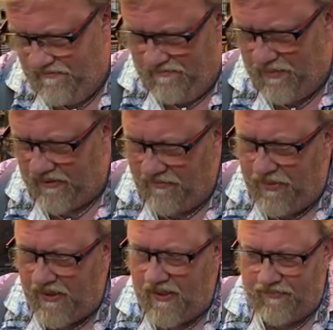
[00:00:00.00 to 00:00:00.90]
but the
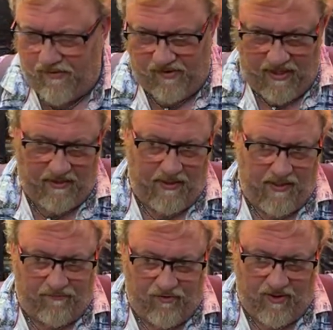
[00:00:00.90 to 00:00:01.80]
pickup that's in the
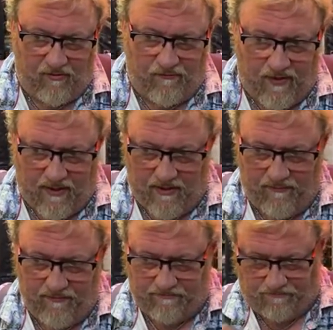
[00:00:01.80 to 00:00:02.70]
FGX5
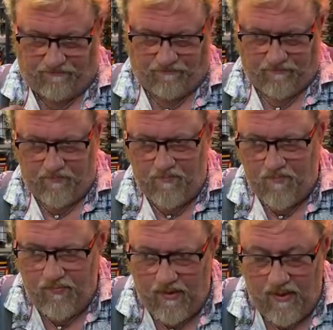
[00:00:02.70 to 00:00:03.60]

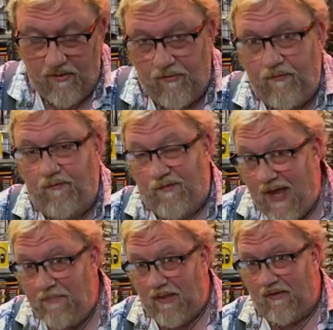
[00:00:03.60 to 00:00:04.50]
is
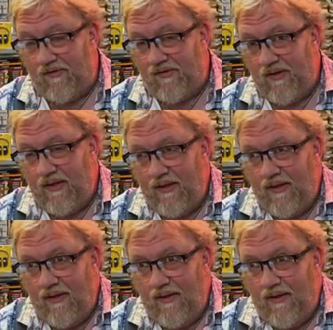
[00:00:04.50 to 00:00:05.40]
fabulous.
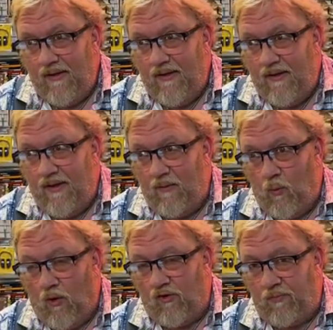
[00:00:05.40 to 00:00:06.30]
It
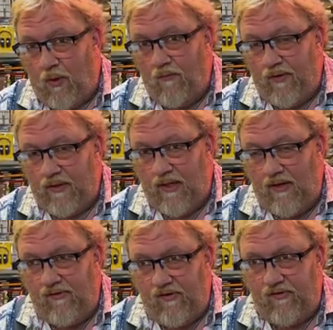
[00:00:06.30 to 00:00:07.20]
works perfectly.
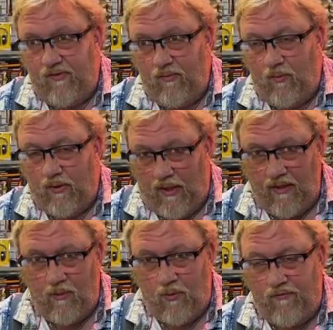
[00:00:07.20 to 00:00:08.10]
In
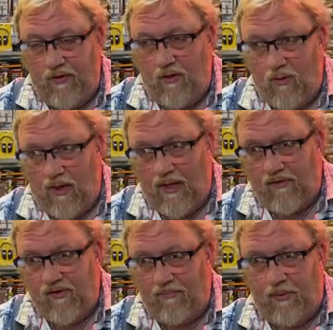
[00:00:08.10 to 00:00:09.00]
the review, I
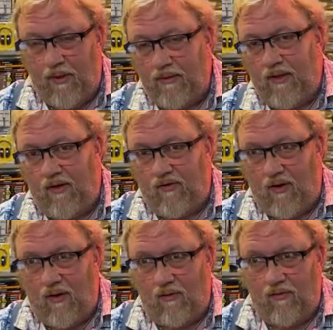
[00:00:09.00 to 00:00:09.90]
actually plugged the
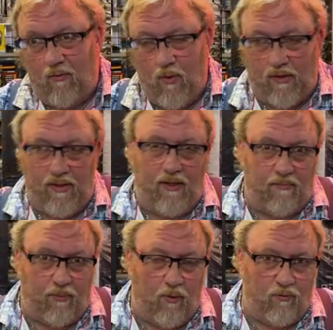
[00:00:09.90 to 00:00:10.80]
guitar directly into
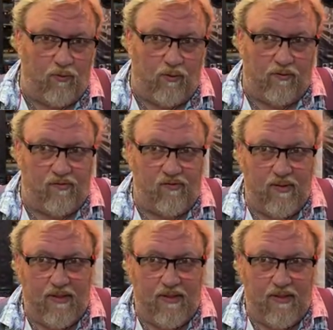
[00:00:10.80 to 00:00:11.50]
Pro Tools,